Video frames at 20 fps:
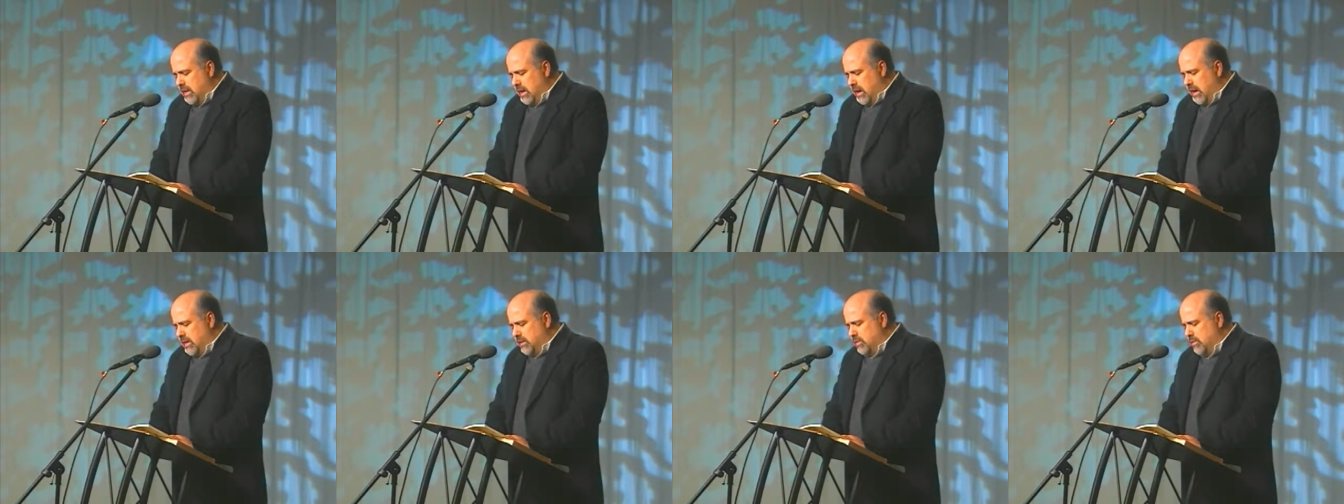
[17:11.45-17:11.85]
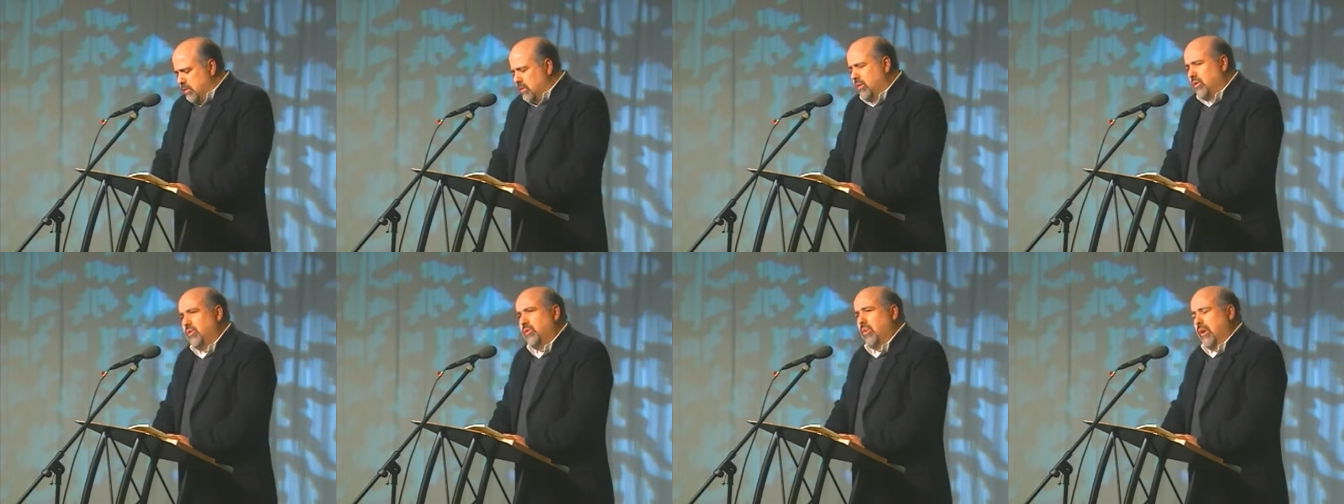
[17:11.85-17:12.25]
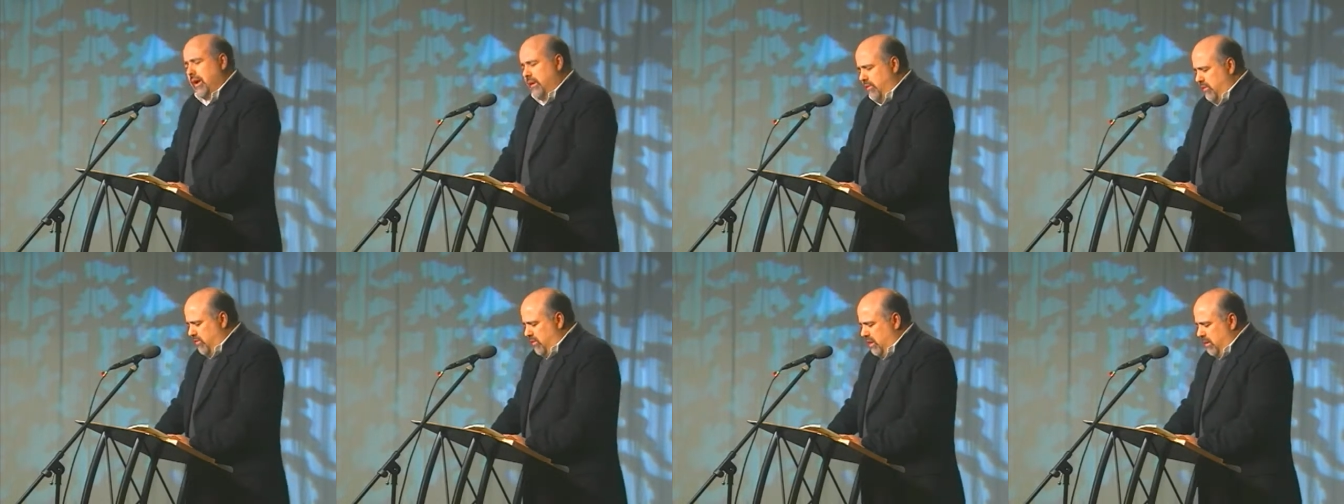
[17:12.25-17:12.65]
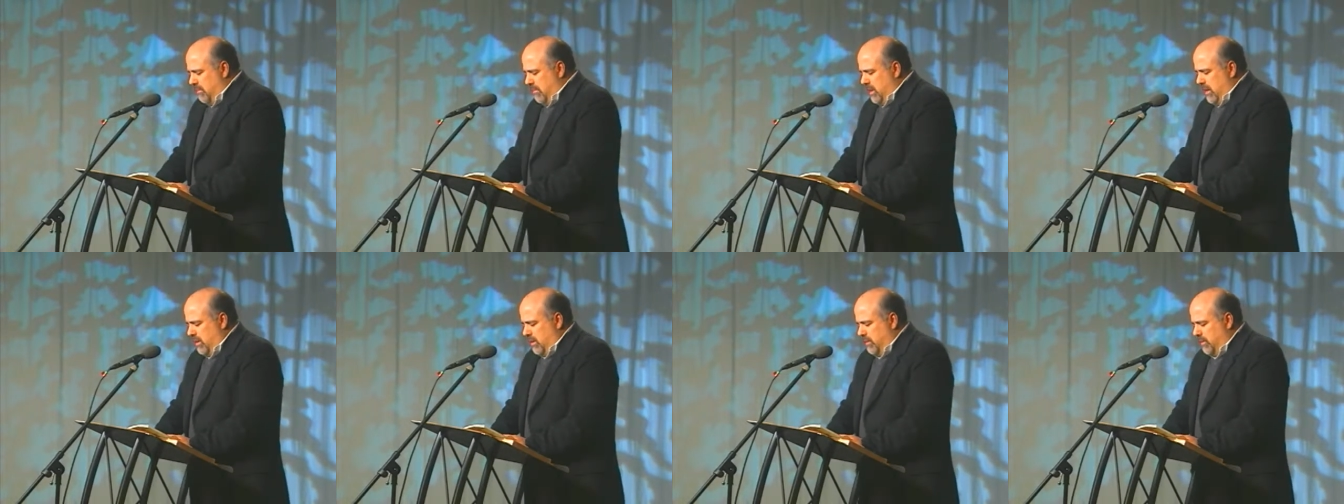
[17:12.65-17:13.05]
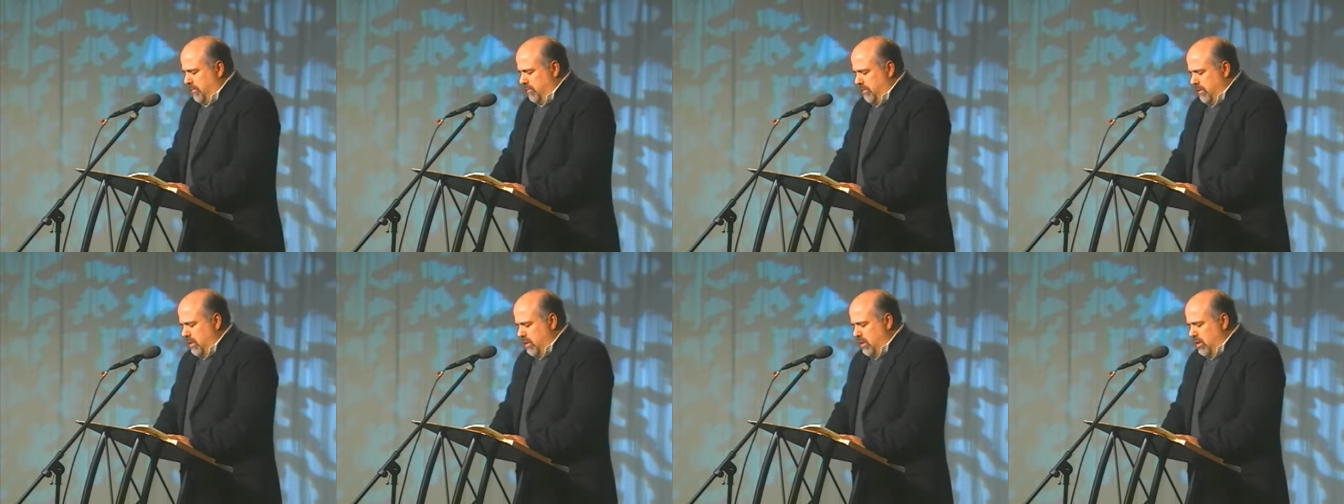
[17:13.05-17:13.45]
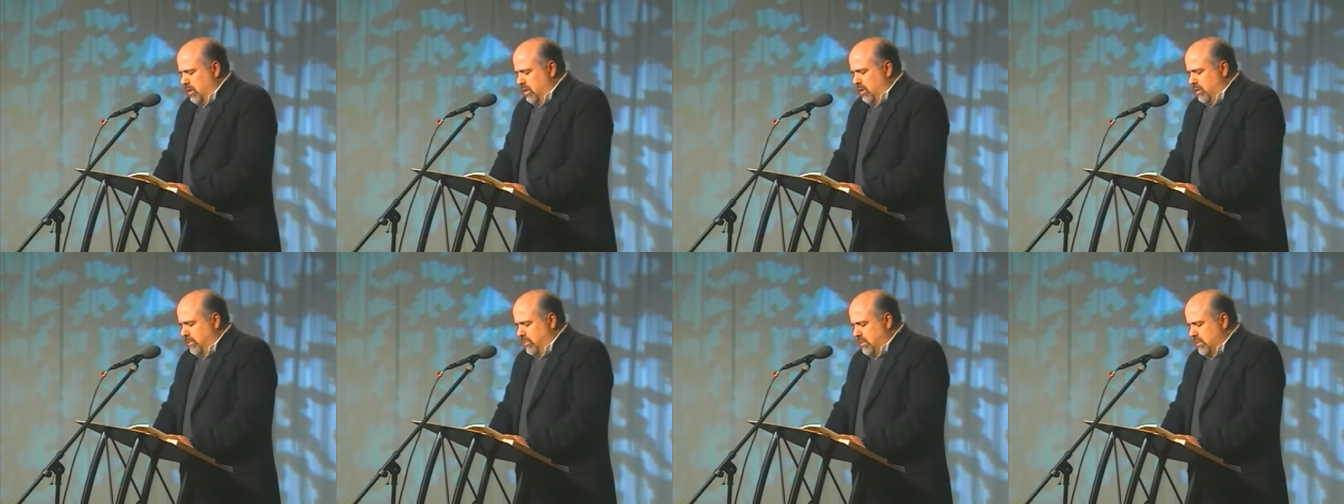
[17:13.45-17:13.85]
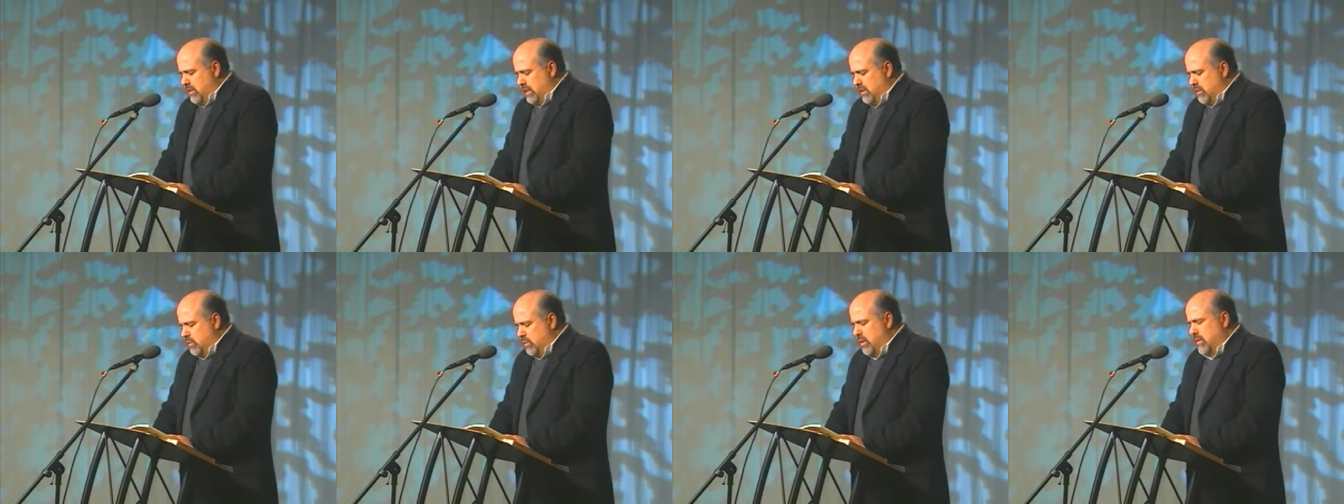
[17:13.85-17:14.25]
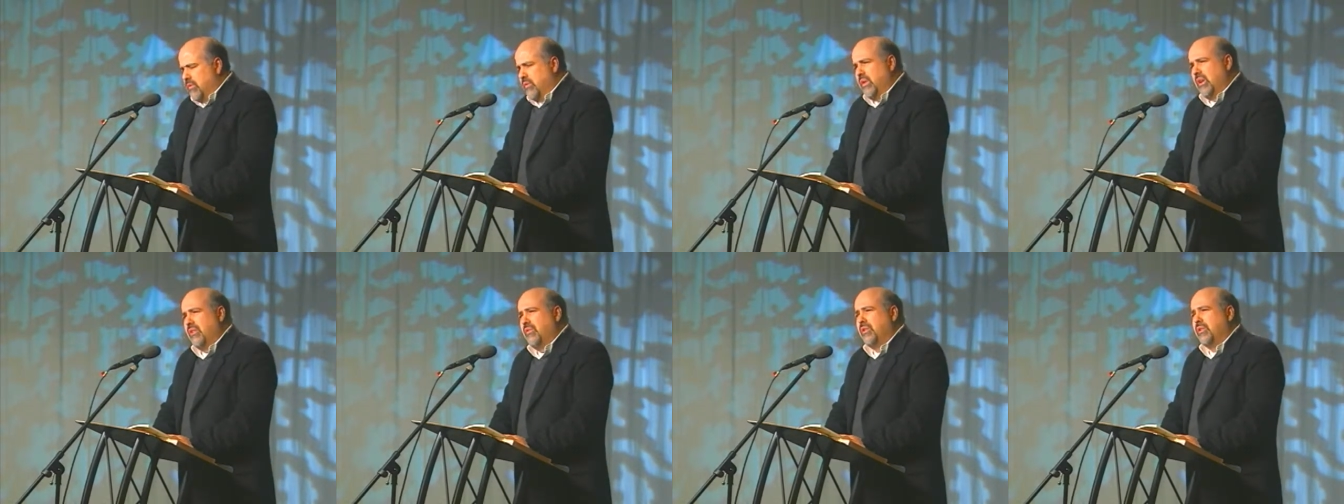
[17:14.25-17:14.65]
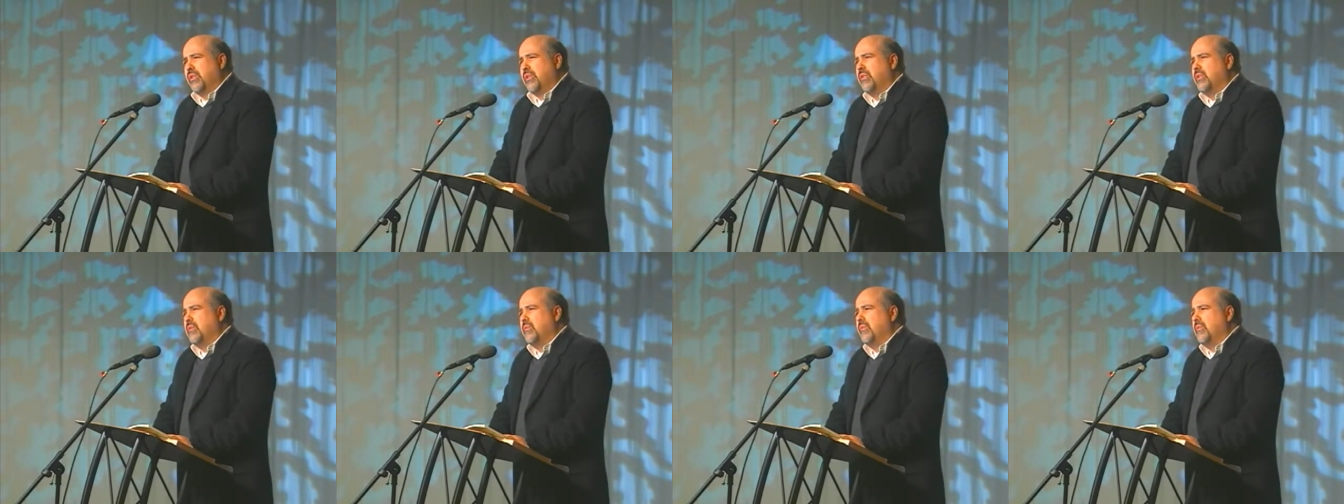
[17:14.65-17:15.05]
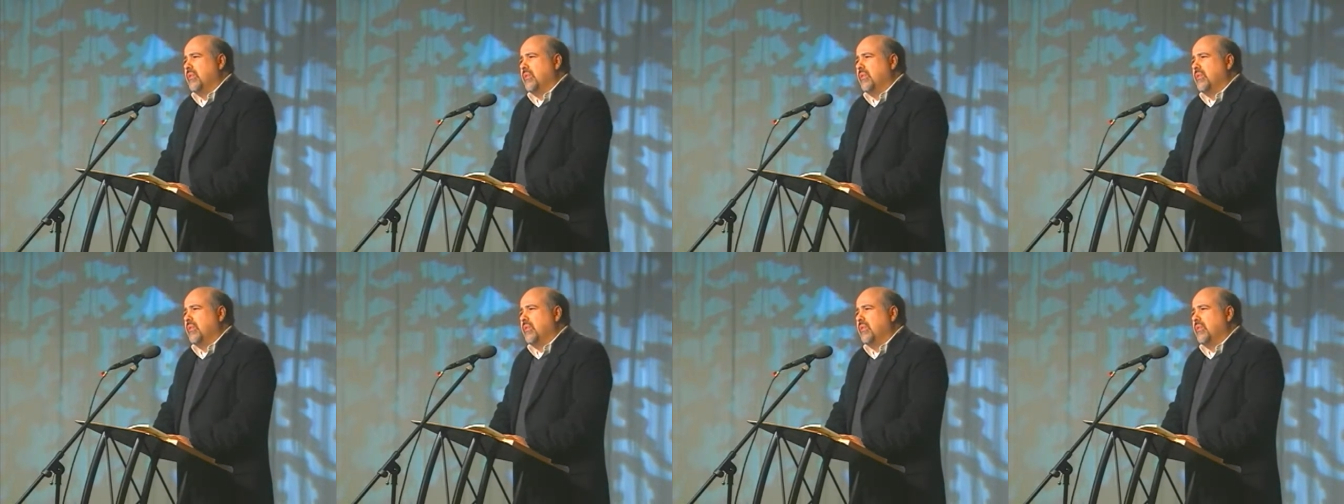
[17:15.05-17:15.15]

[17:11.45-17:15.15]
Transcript: odd year old white female who presents with fever,